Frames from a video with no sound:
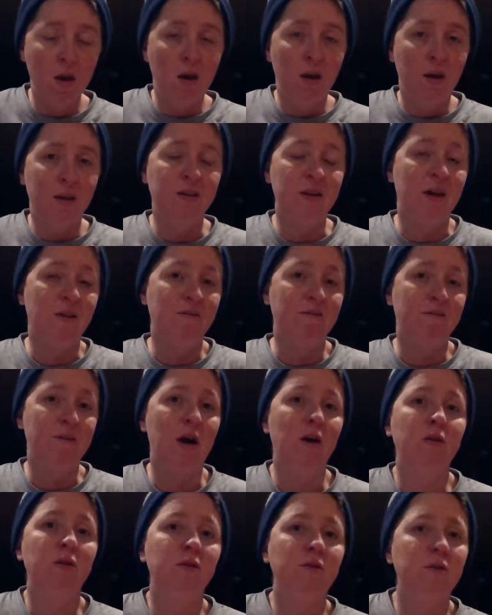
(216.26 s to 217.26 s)
it's not
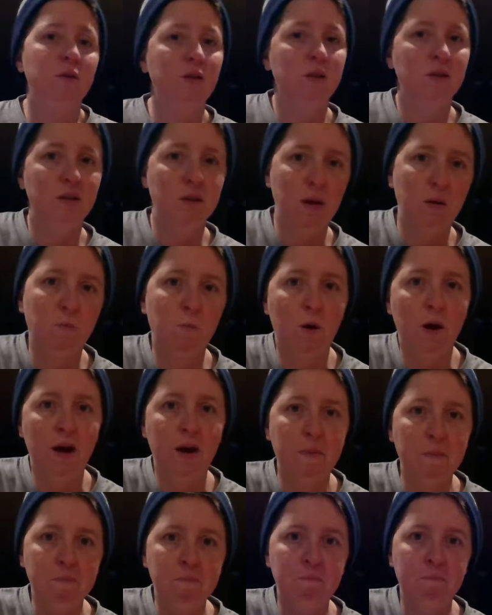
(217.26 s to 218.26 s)
valued in the same
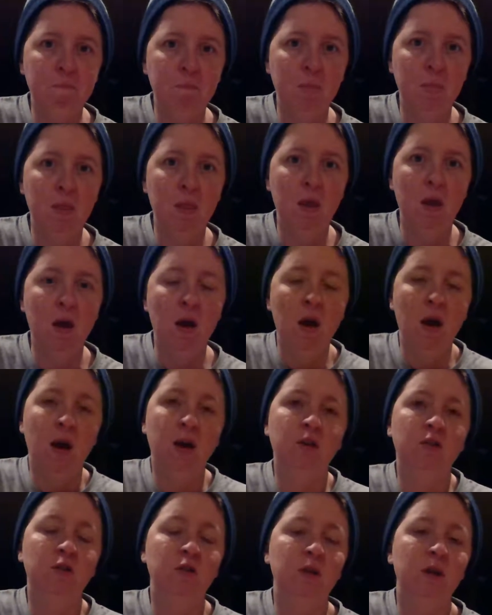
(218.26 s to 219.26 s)
way.
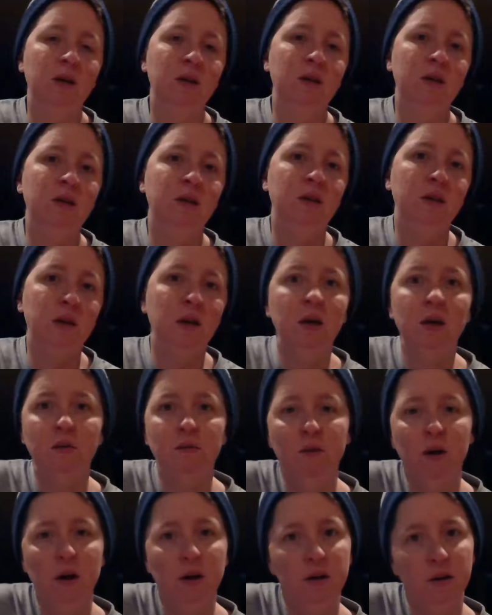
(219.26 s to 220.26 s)
And so they see it
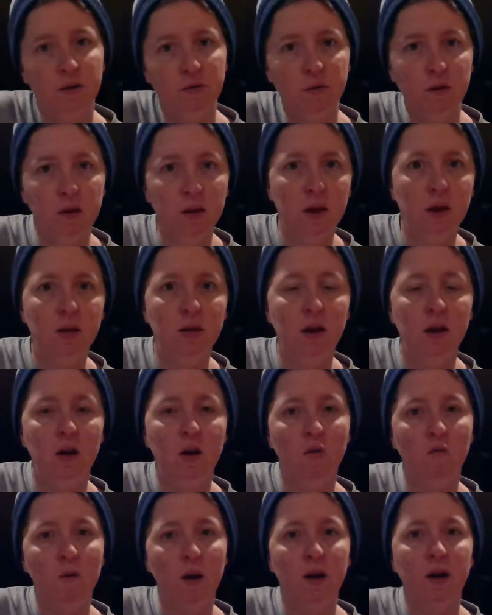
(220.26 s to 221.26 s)
very differently. They
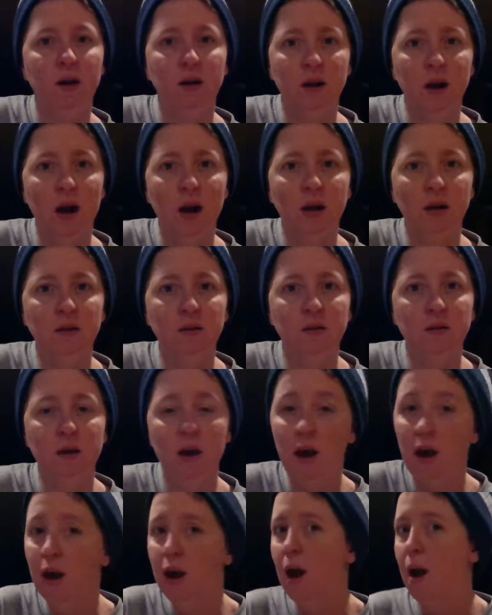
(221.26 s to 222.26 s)
don't recognize,
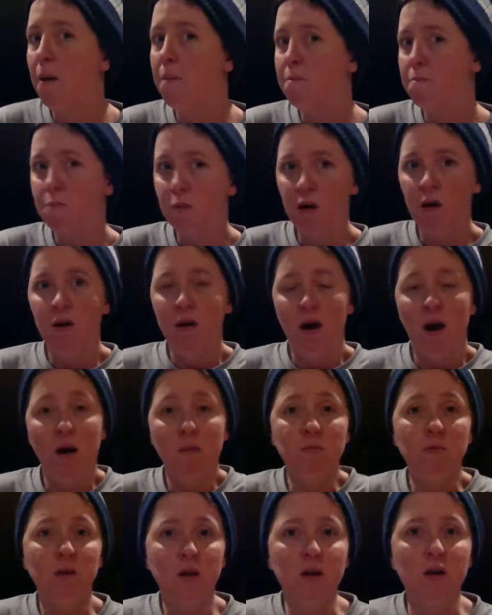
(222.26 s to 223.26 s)
hey, I'm
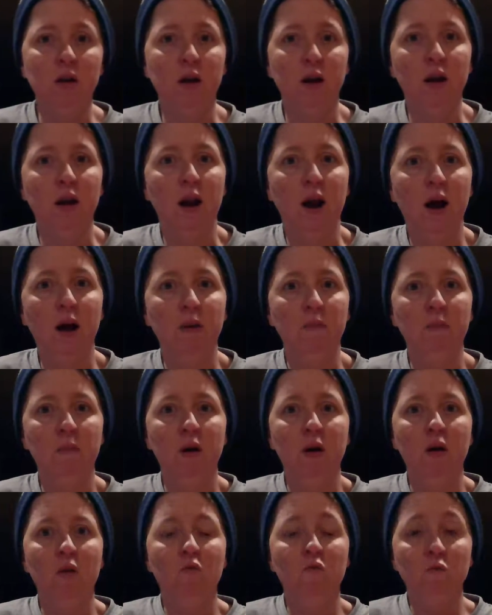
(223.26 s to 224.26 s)
literate. I'm
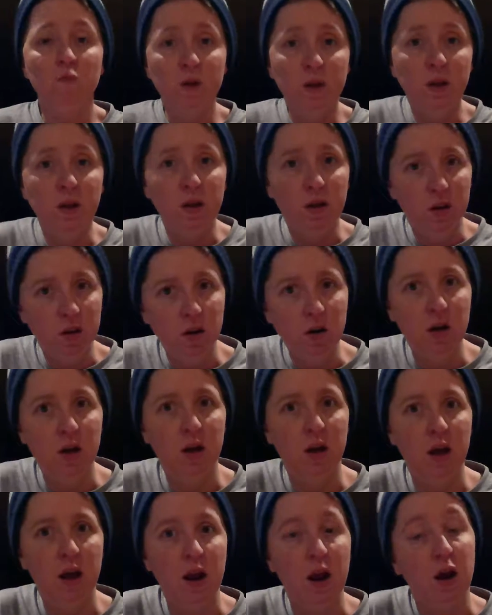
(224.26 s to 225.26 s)
really
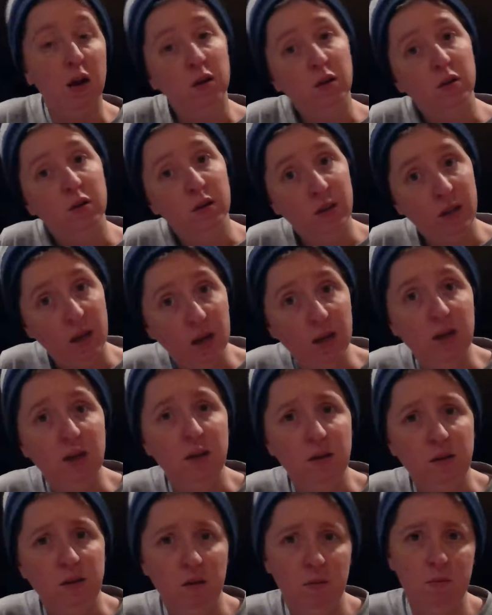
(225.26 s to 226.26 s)
good at
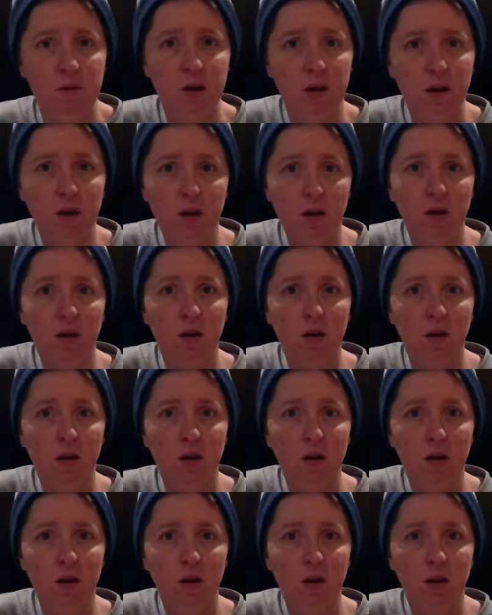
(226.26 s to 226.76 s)
understanding something.